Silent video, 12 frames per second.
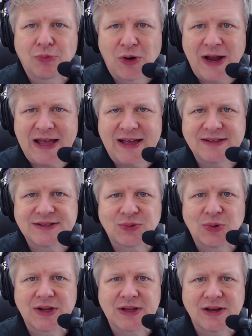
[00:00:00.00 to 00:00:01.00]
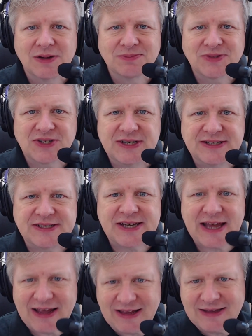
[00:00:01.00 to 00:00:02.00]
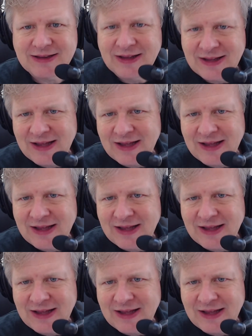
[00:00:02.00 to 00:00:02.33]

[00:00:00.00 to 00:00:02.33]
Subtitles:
brands when it comes to tech.